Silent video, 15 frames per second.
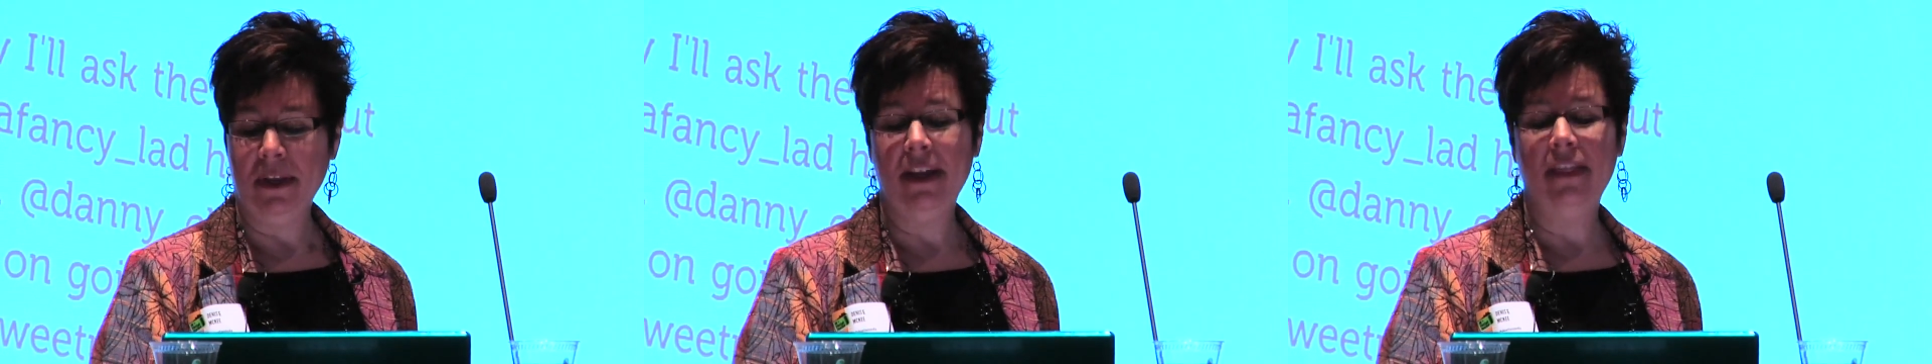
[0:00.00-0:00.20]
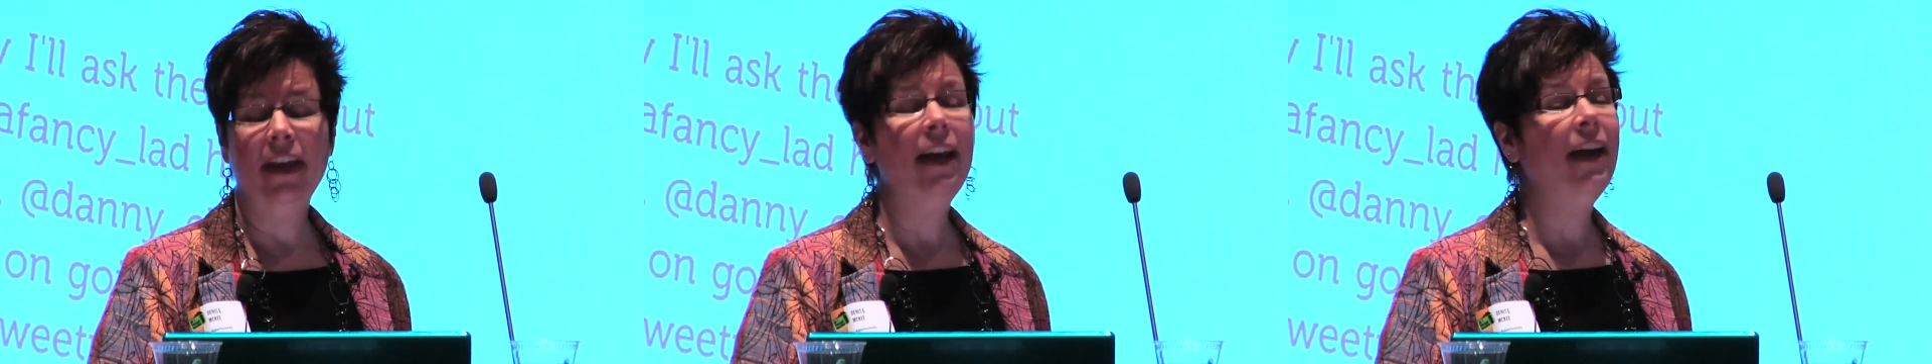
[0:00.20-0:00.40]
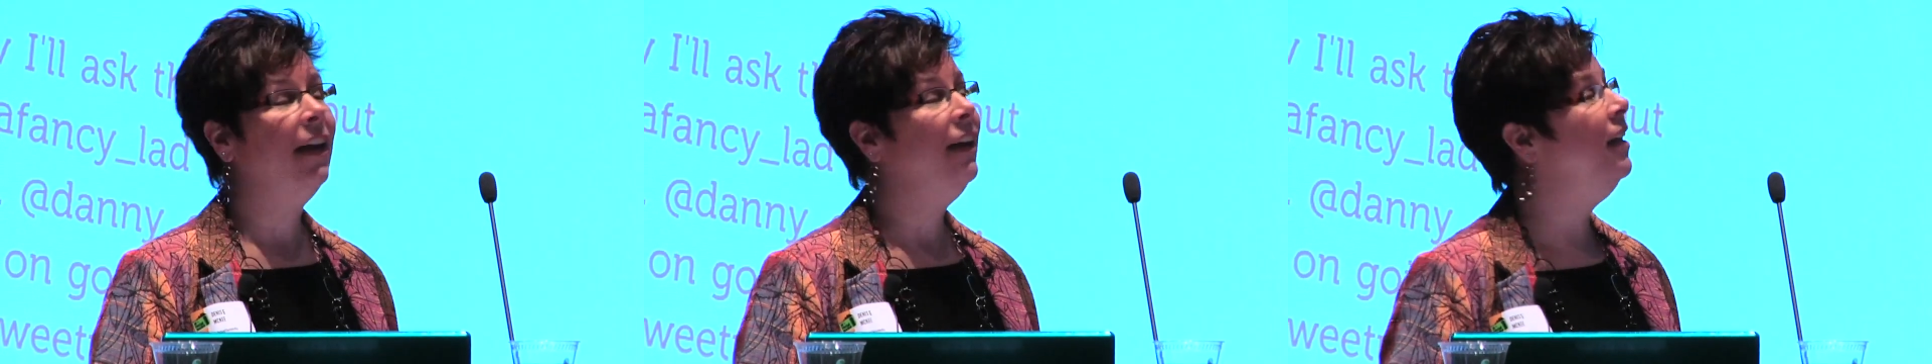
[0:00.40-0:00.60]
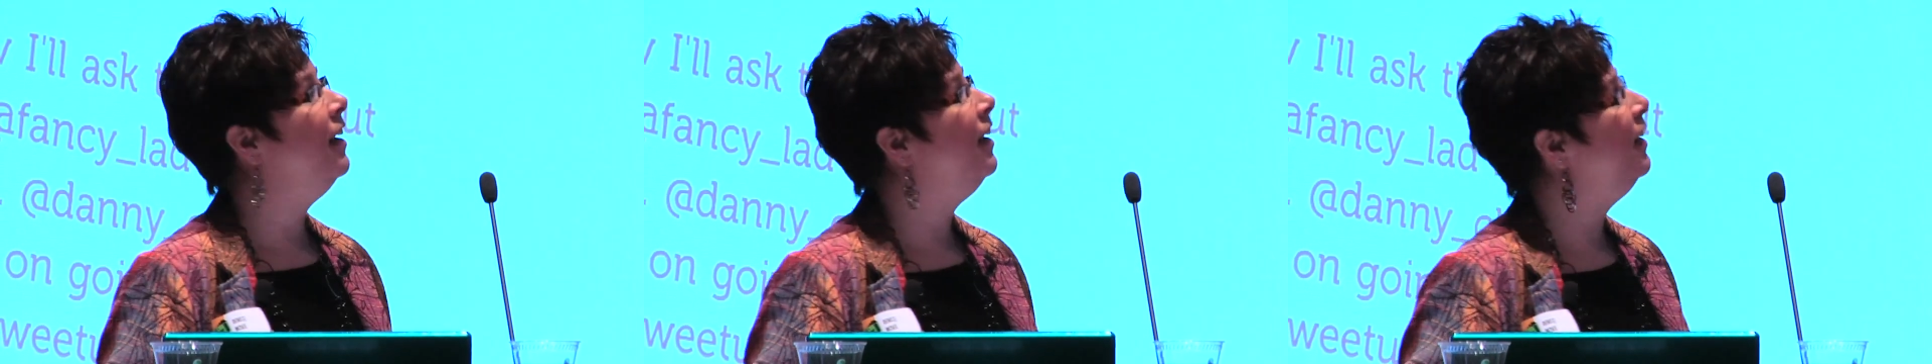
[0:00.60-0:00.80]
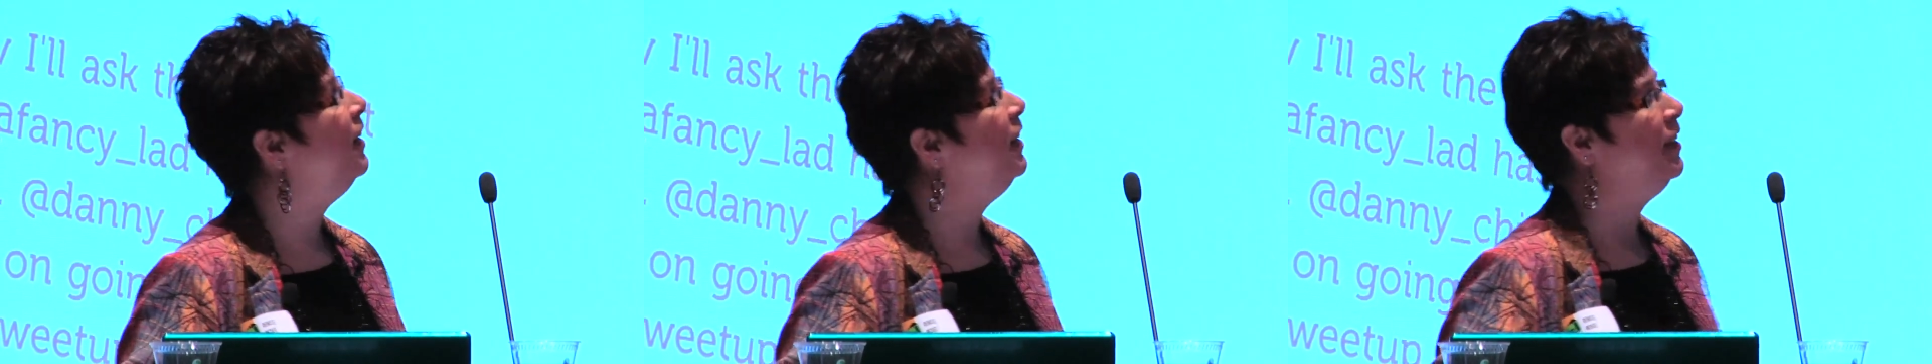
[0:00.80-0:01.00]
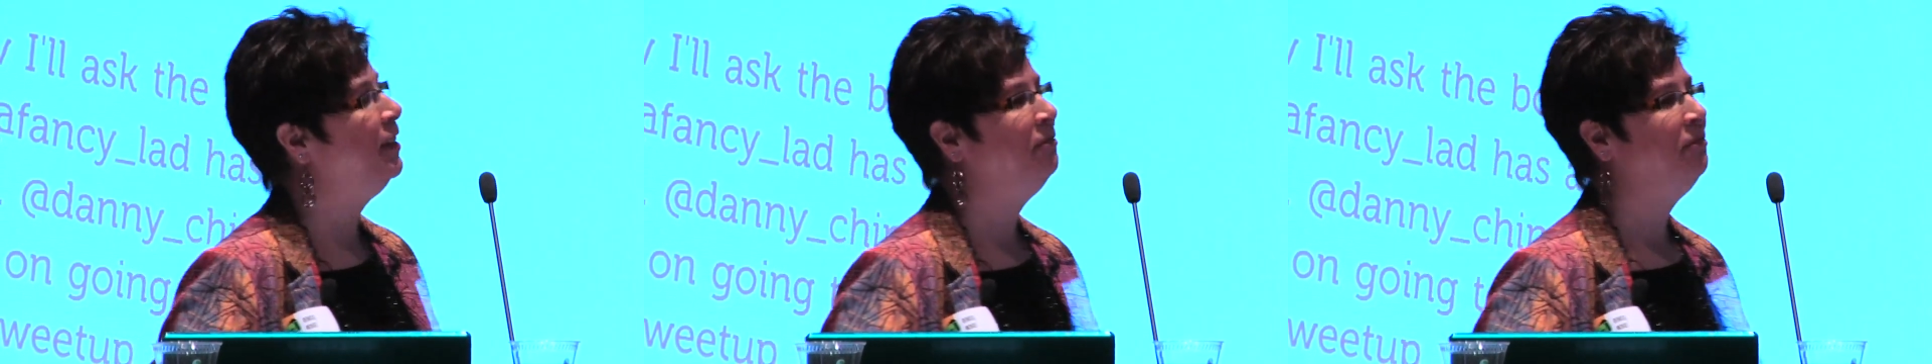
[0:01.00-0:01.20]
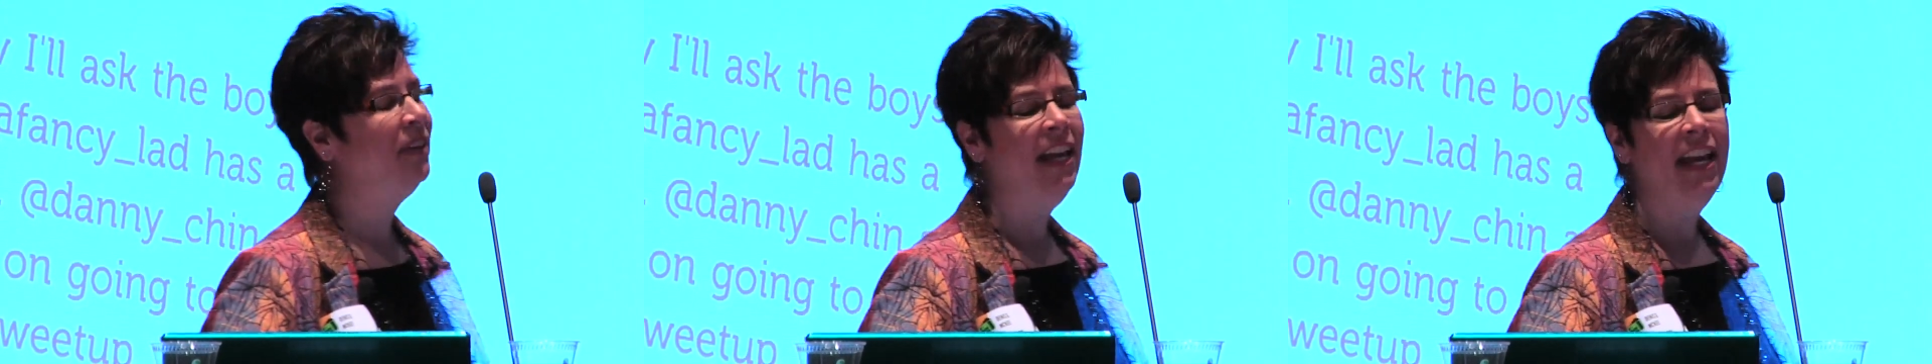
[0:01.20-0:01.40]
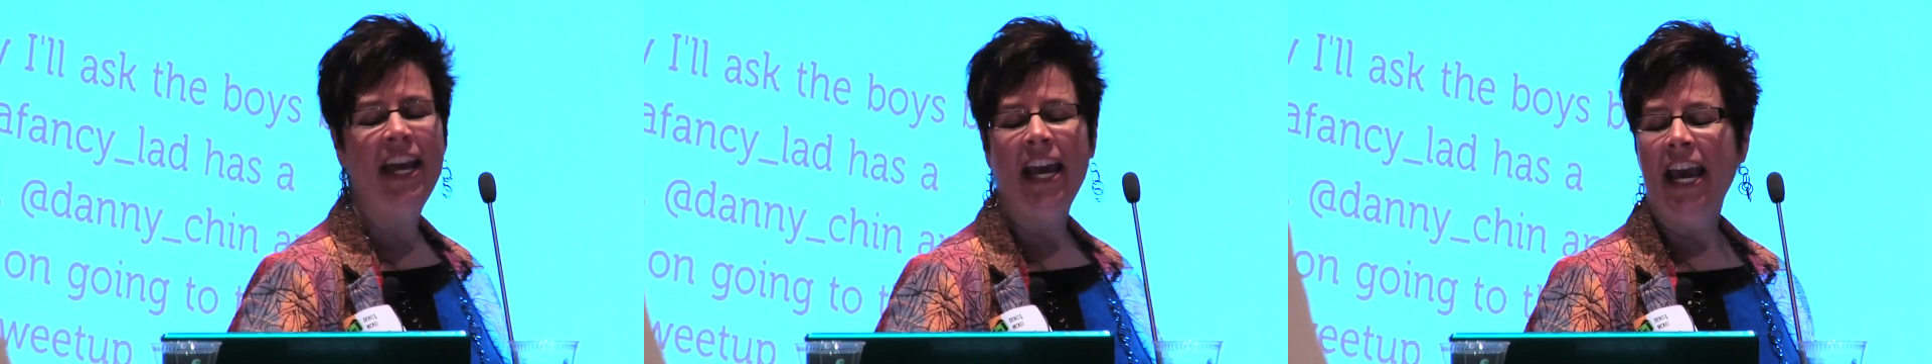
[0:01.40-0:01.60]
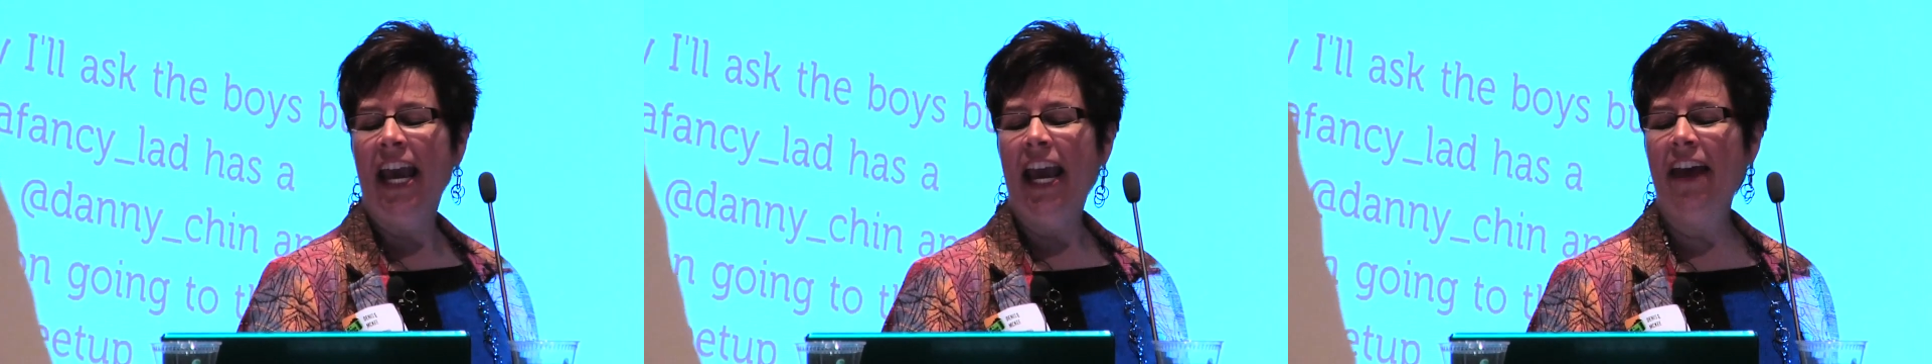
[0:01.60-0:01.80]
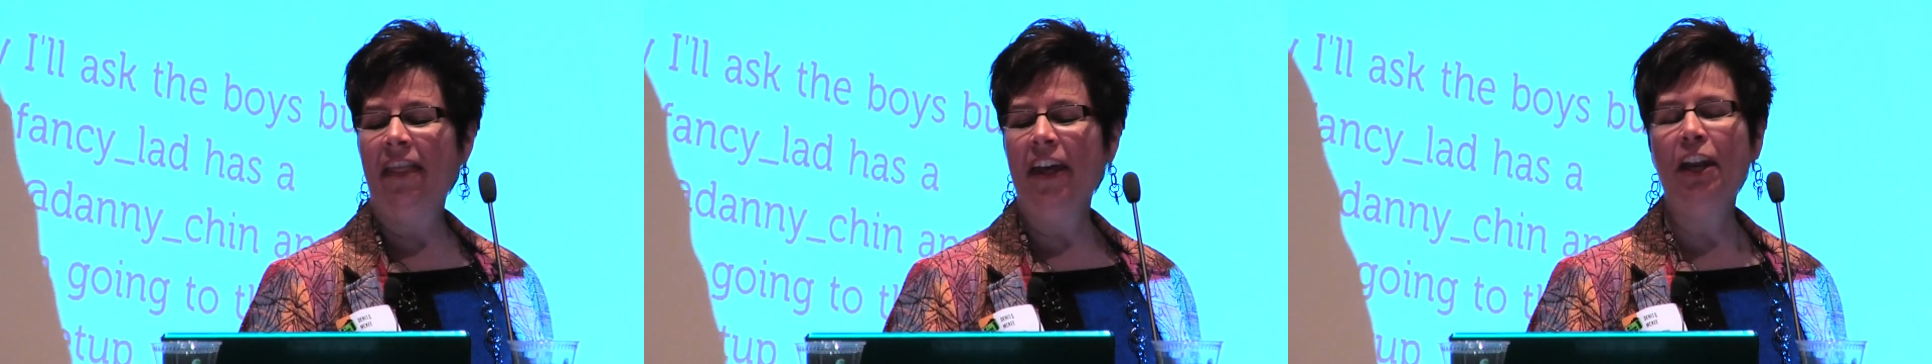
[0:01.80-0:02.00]
And
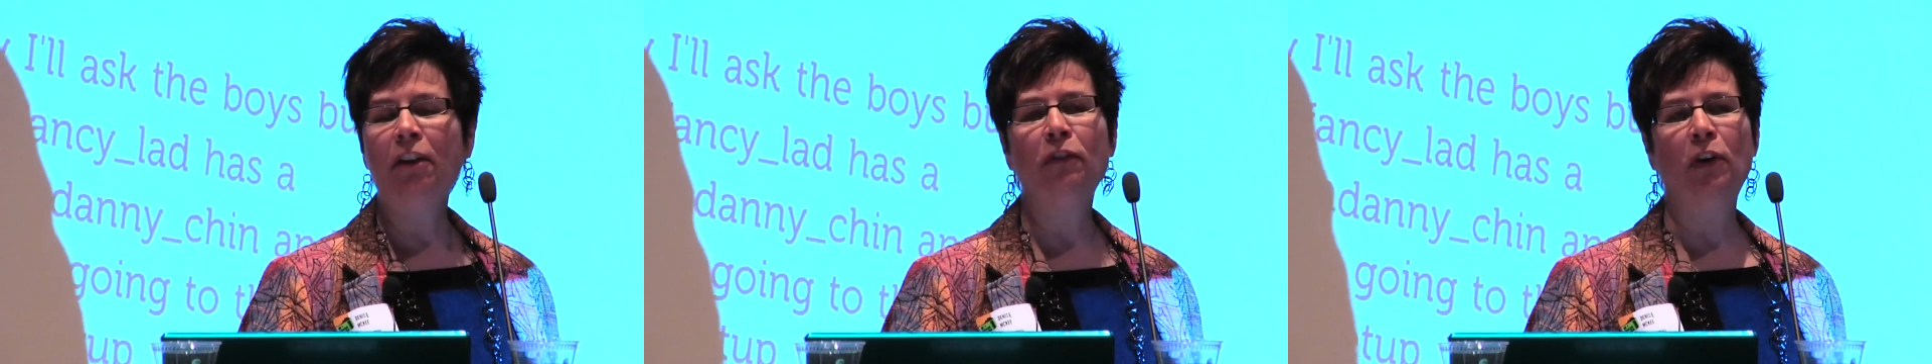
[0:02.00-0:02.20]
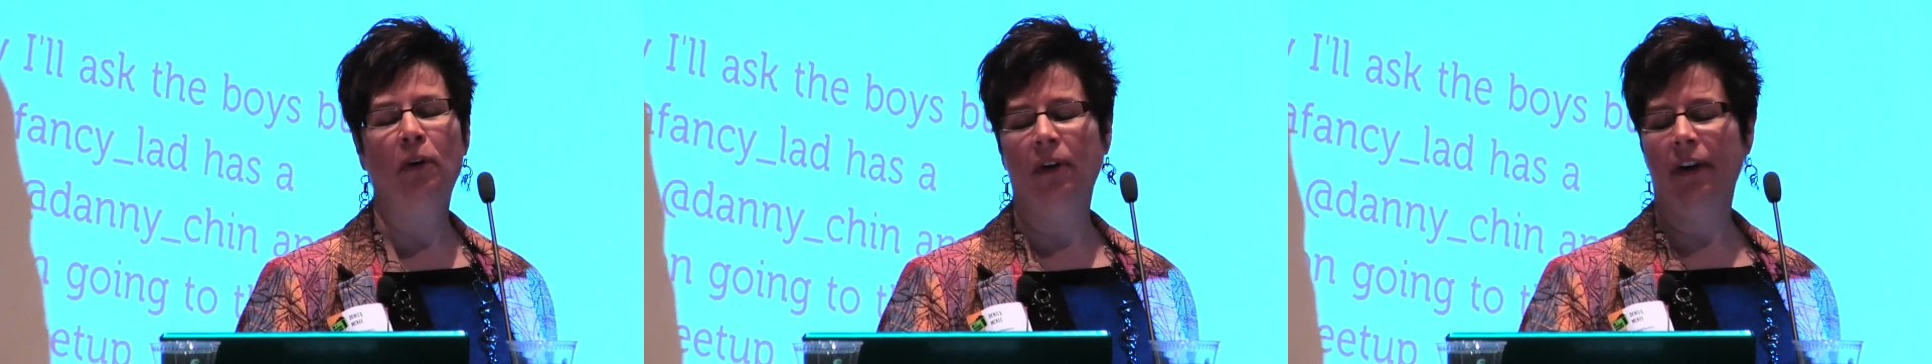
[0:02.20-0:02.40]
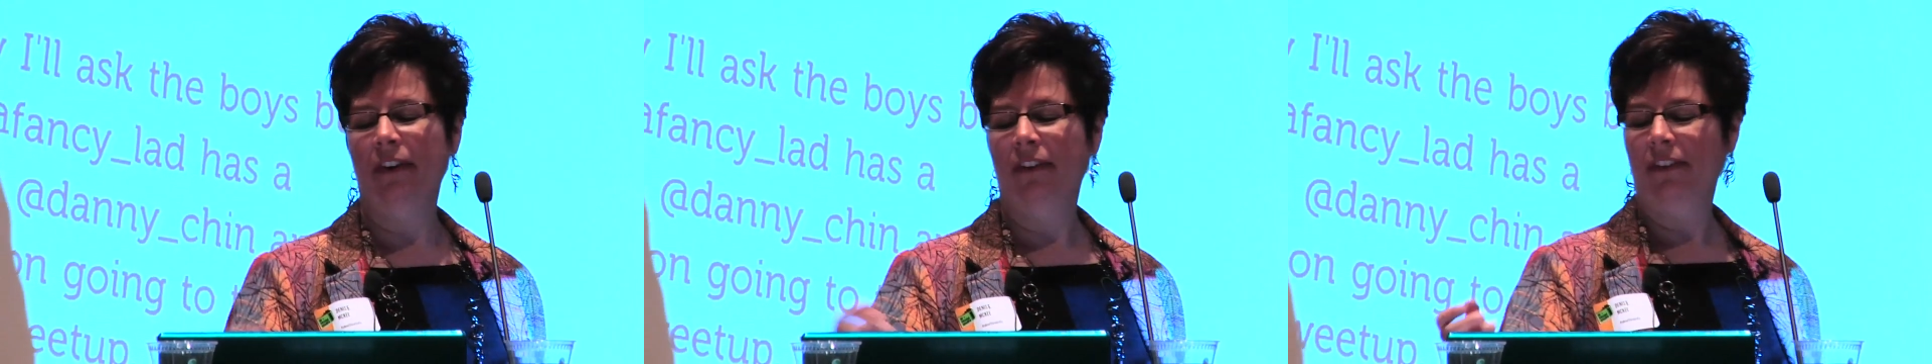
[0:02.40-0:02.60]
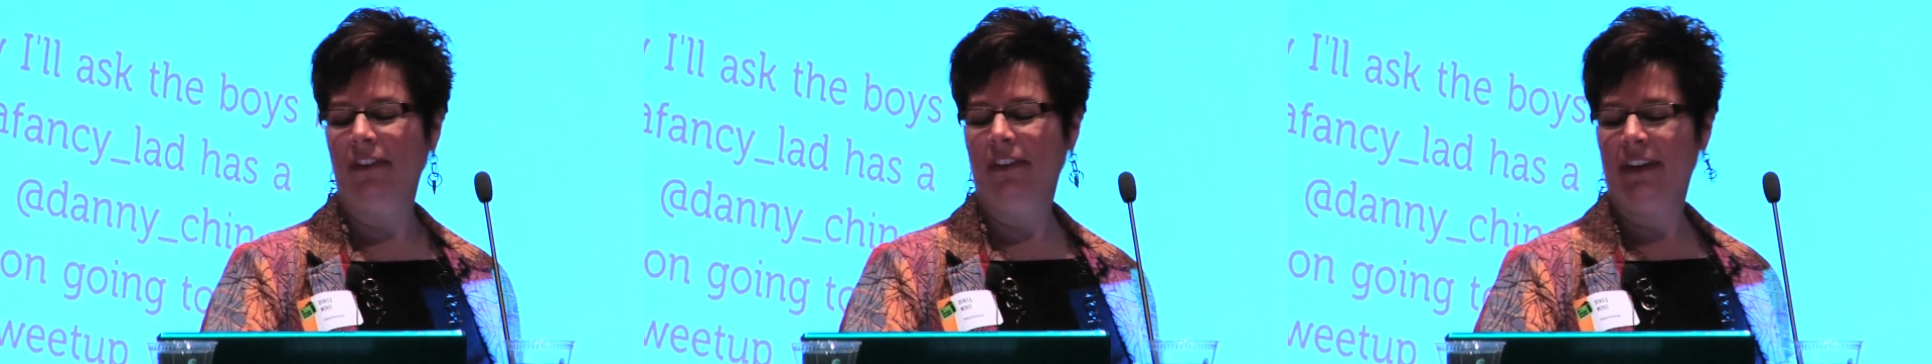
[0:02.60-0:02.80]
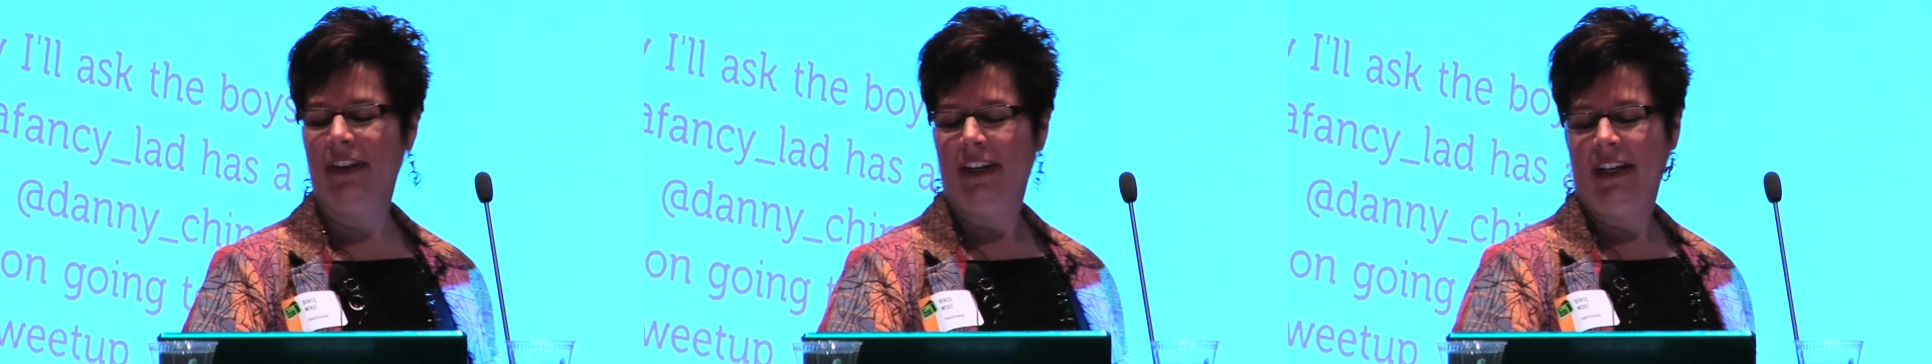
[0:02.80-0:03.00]
then, of course,